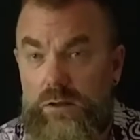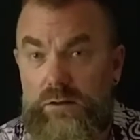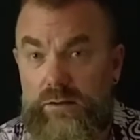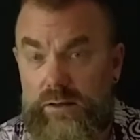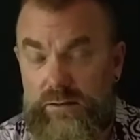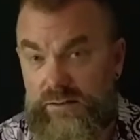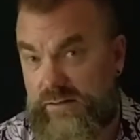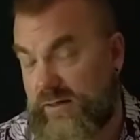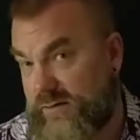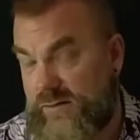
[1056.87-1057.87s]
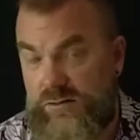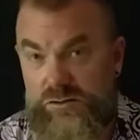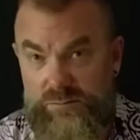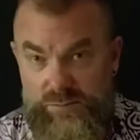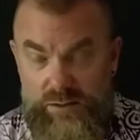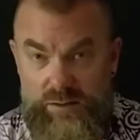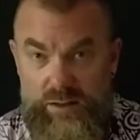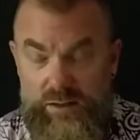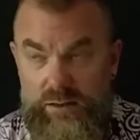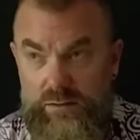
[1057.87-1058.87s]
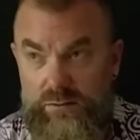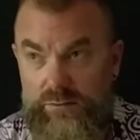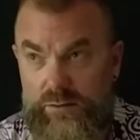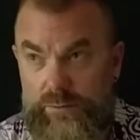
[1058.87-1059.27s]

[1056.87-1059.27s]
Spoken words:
that this gets shifted and